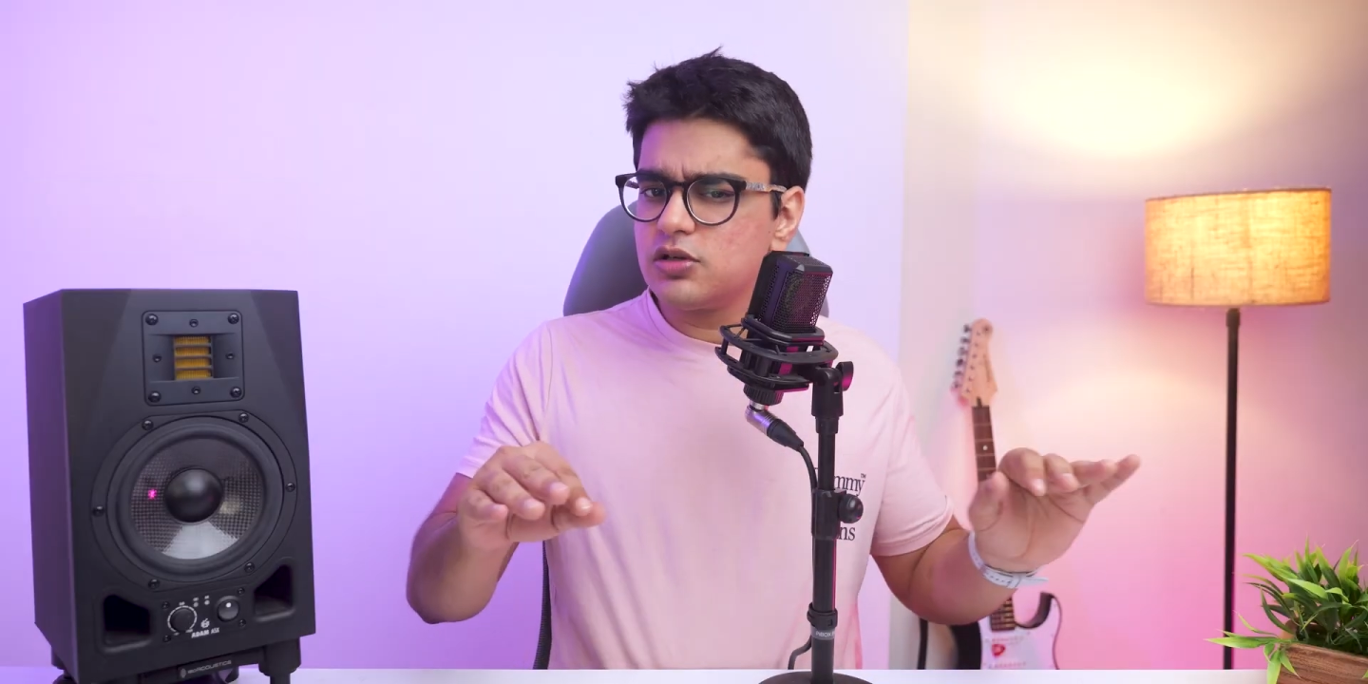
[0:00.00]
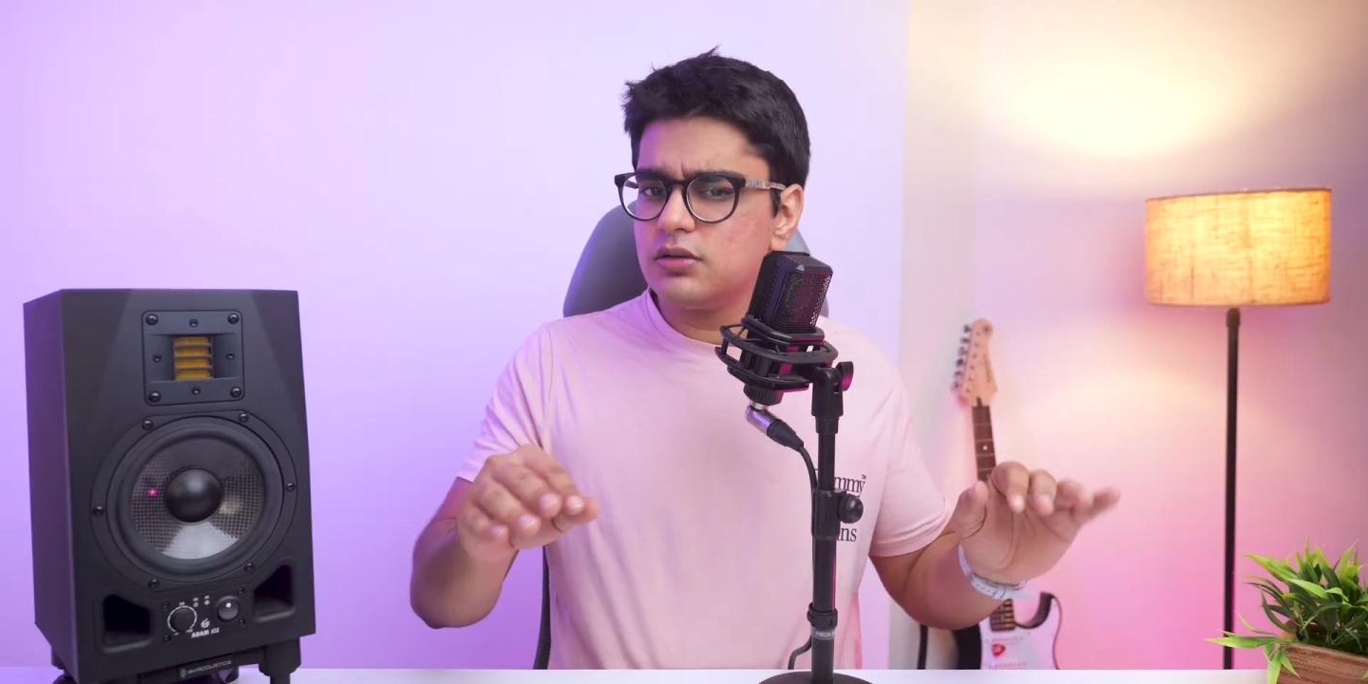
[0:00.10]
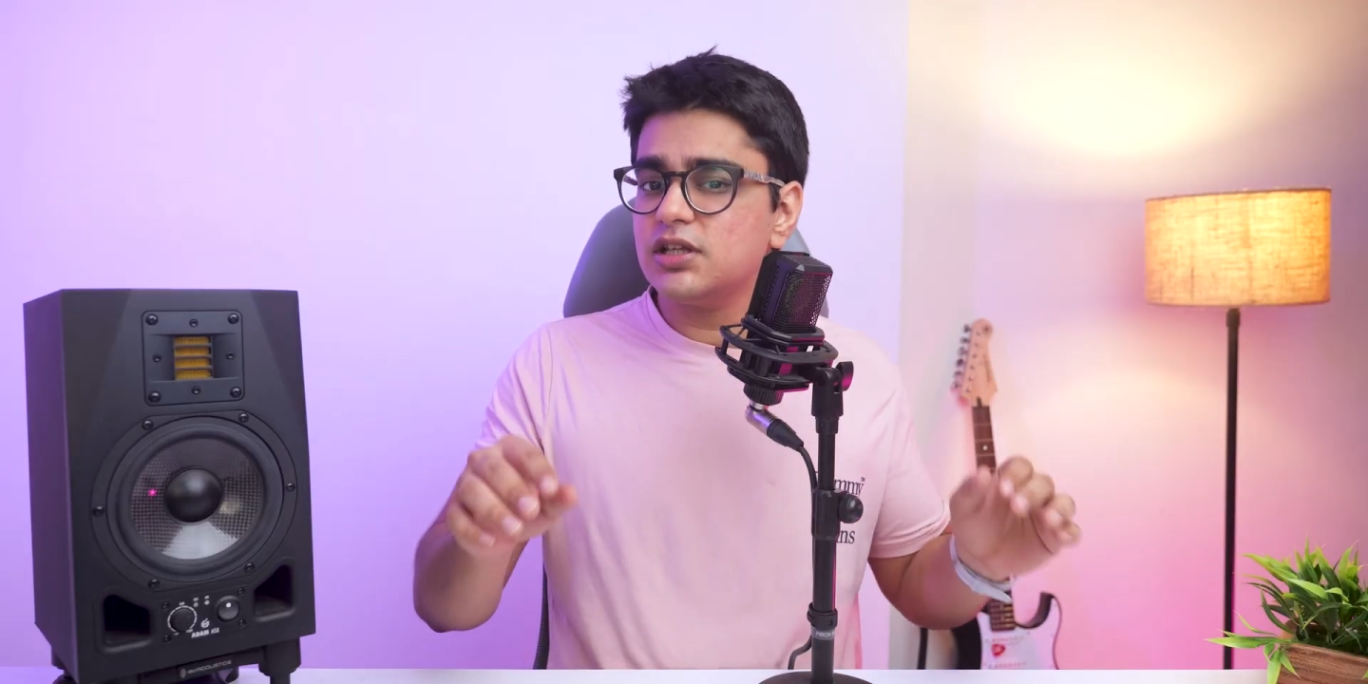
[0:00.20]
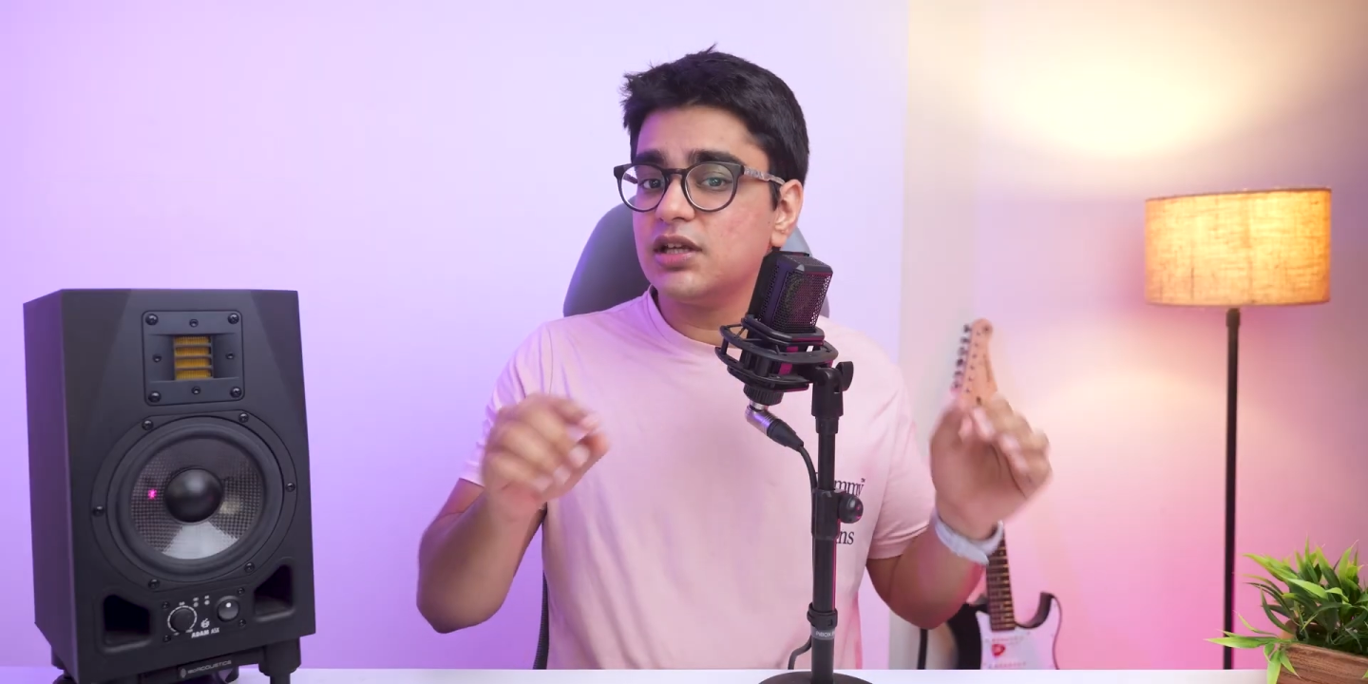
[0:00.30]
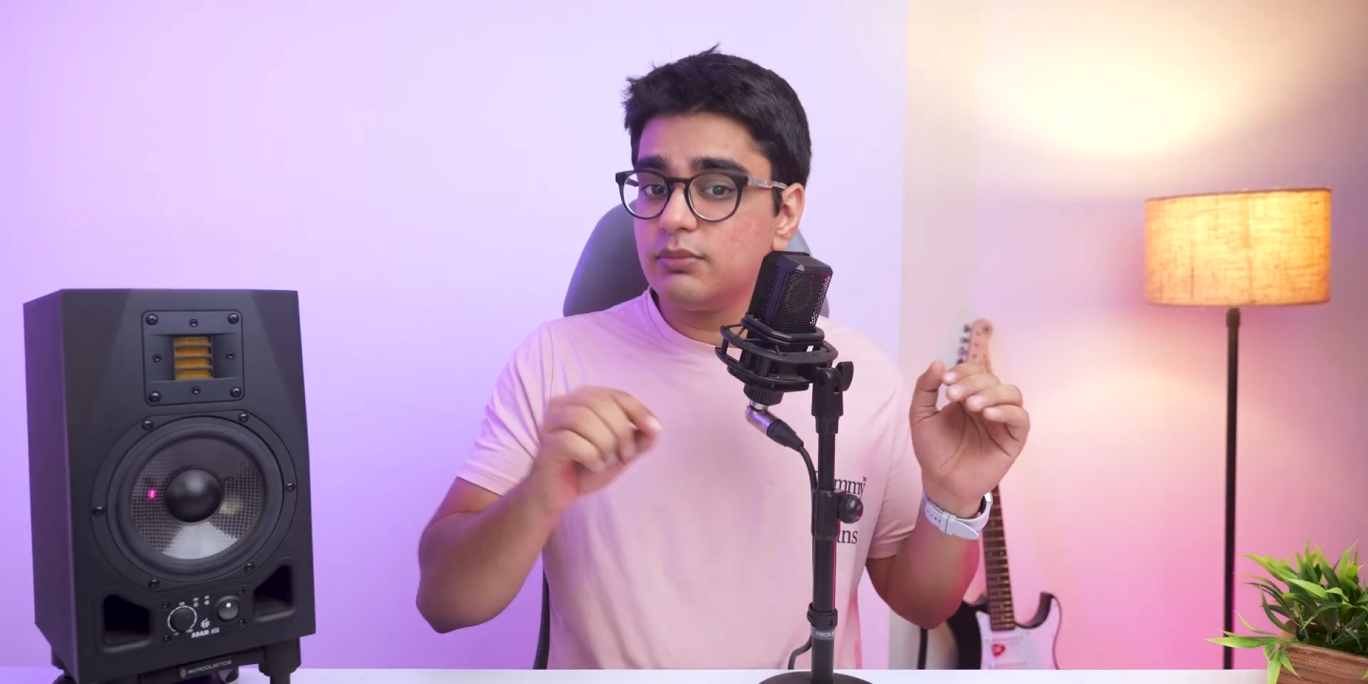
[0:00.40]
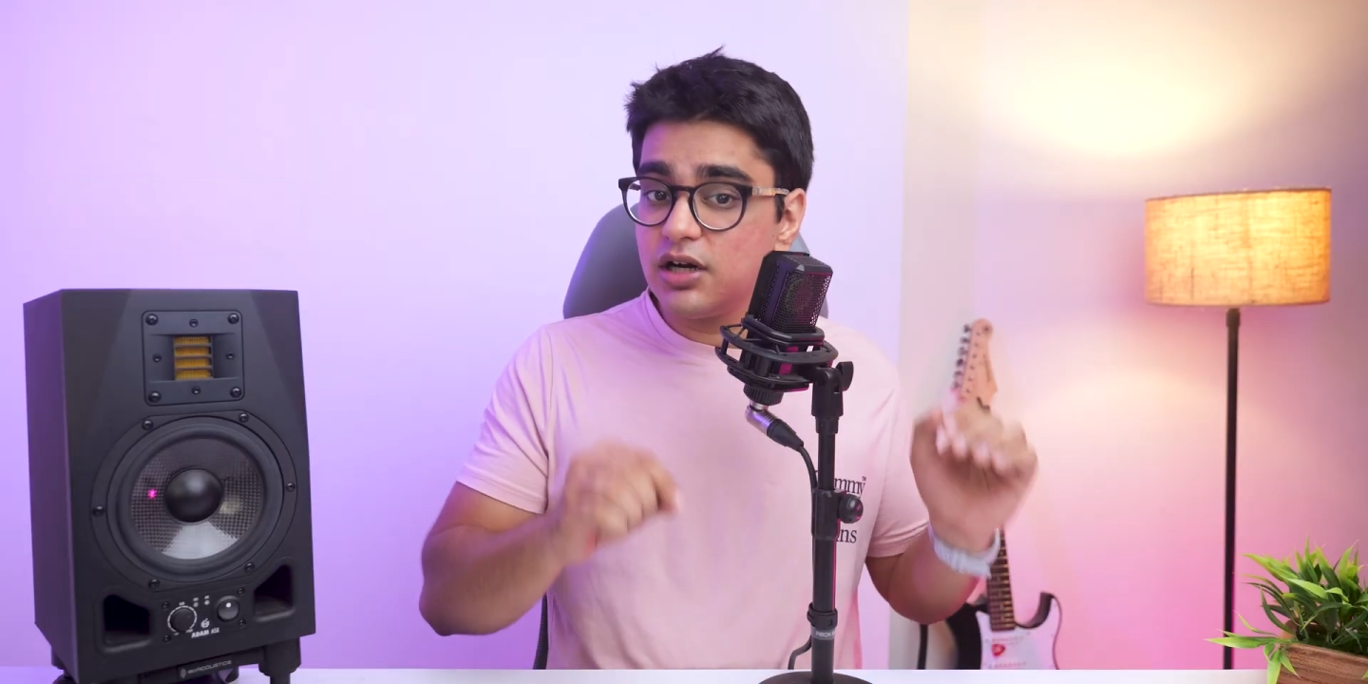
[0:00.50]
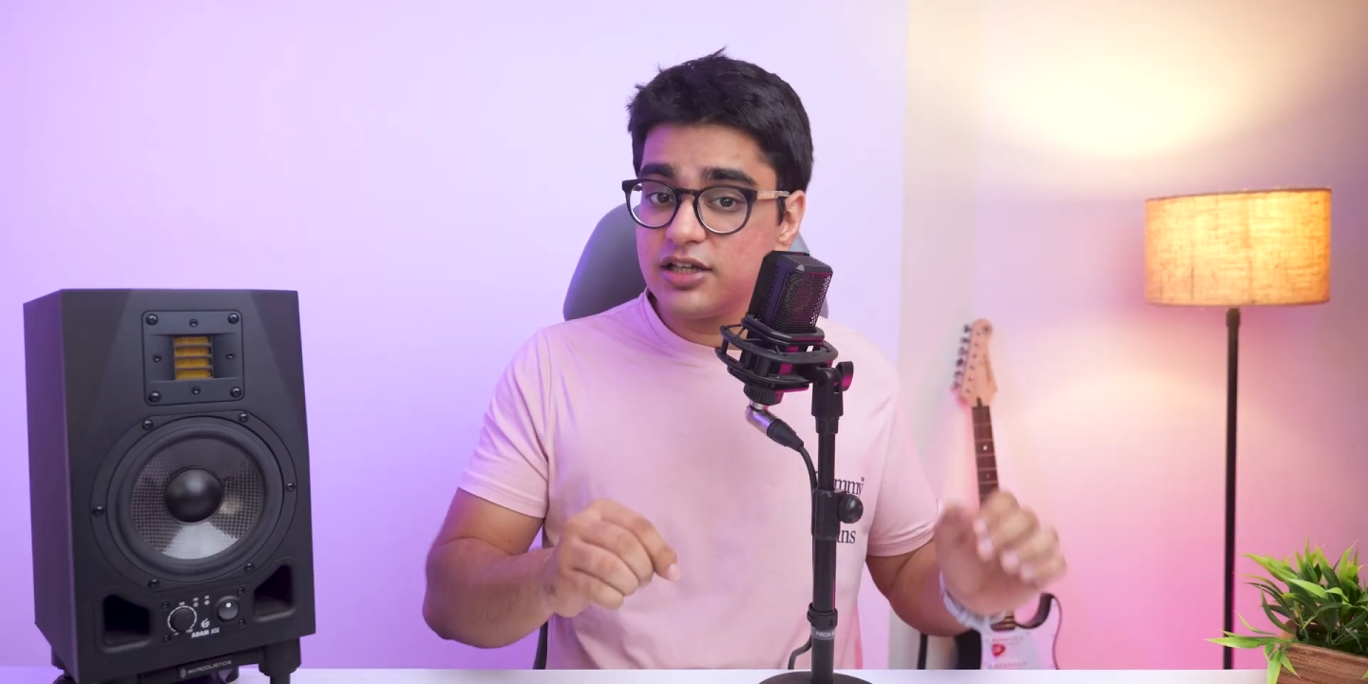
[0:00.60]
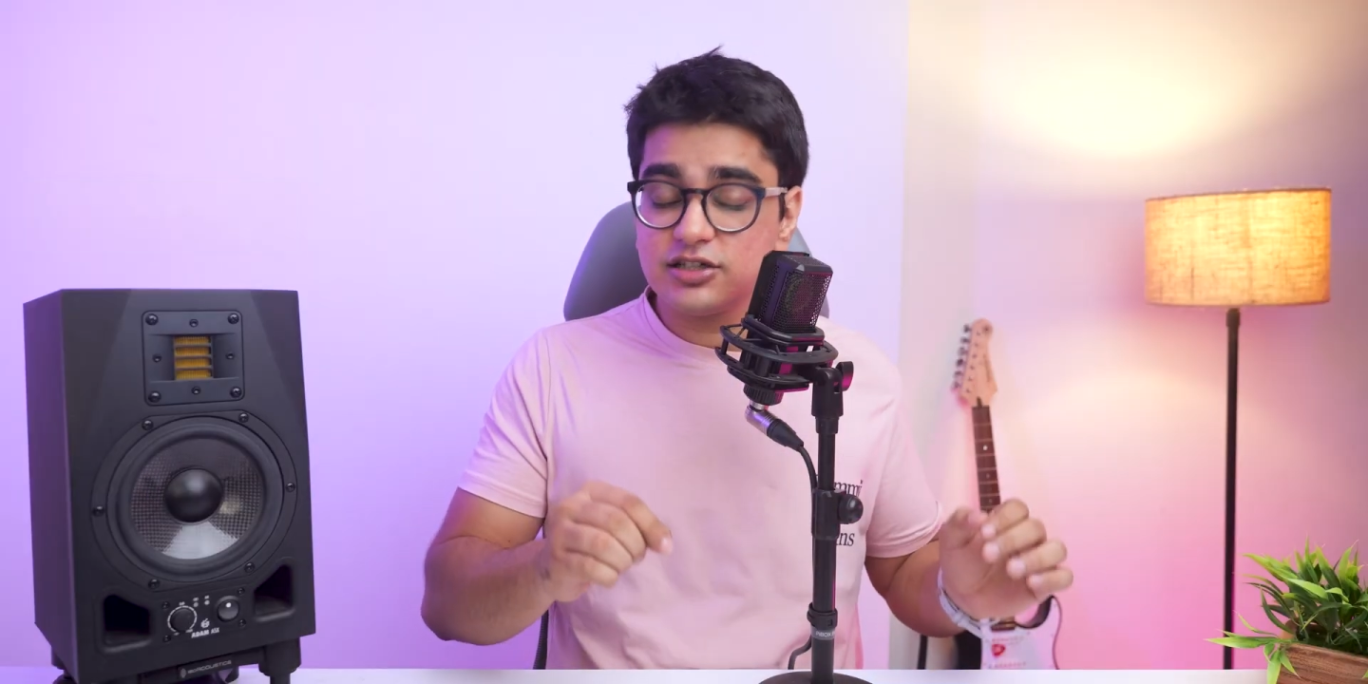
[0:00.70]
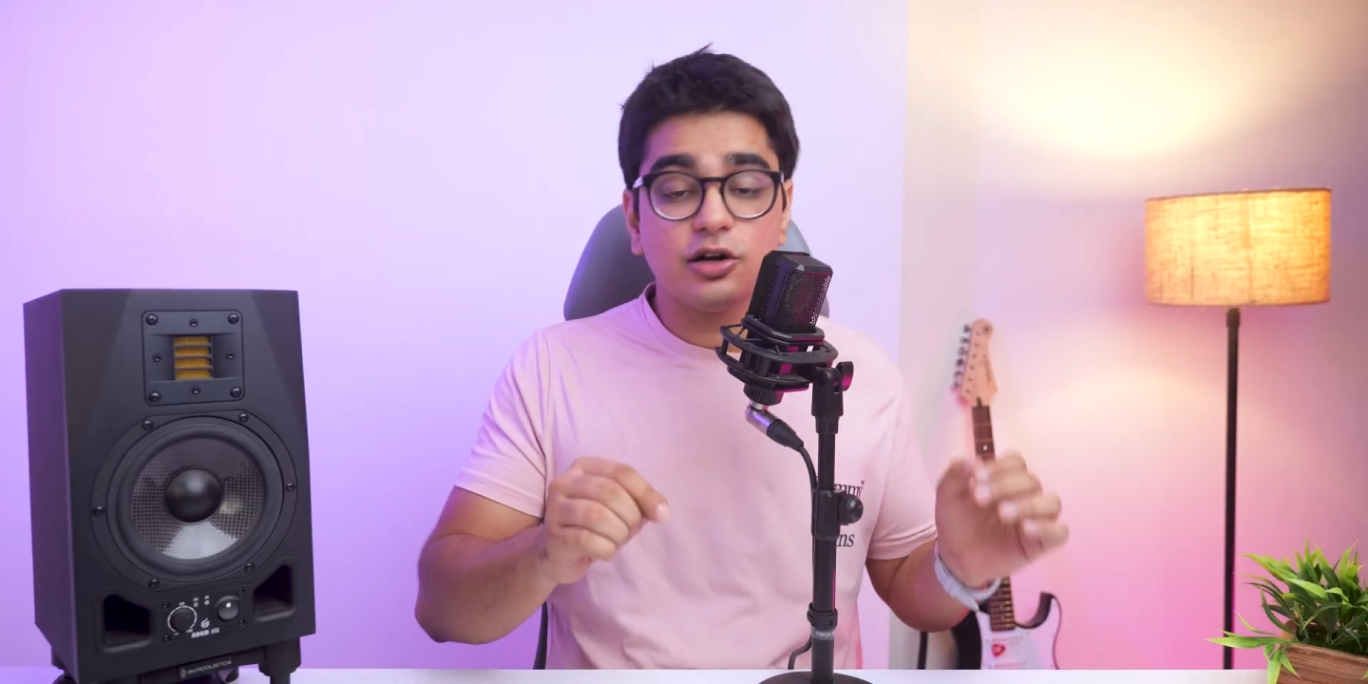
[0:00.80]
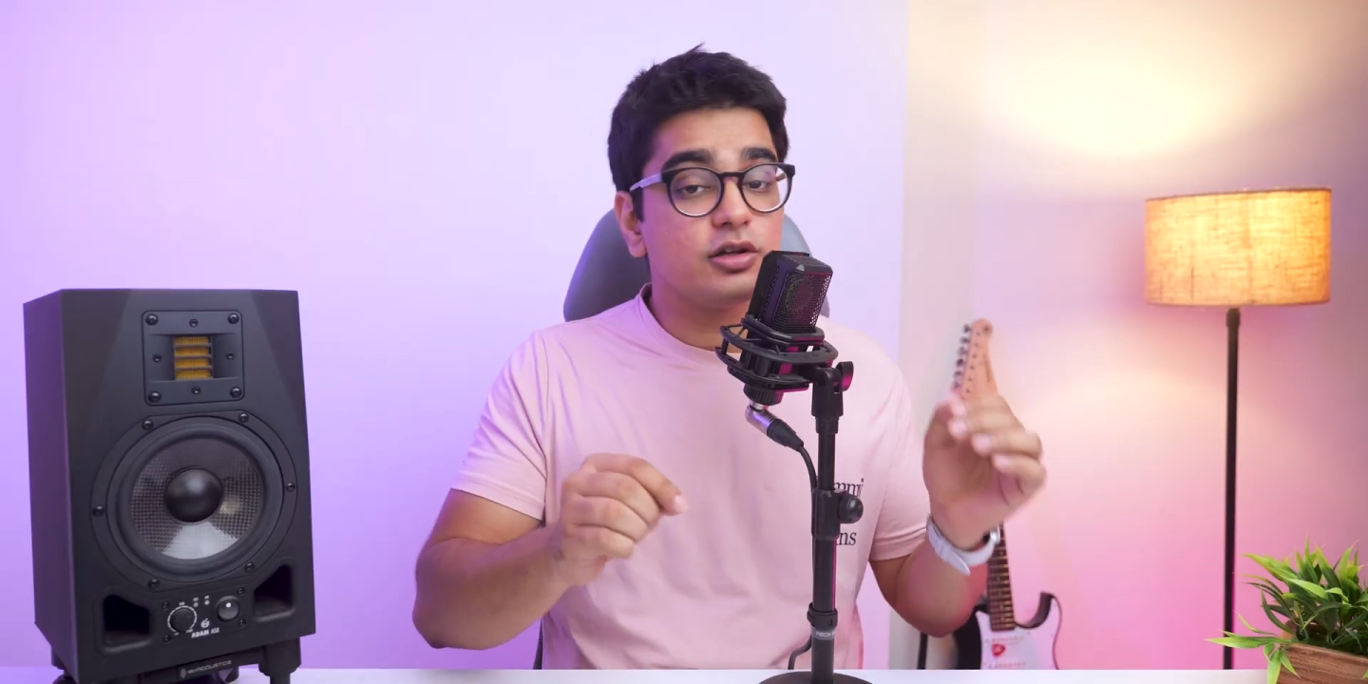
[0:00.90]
on the number listed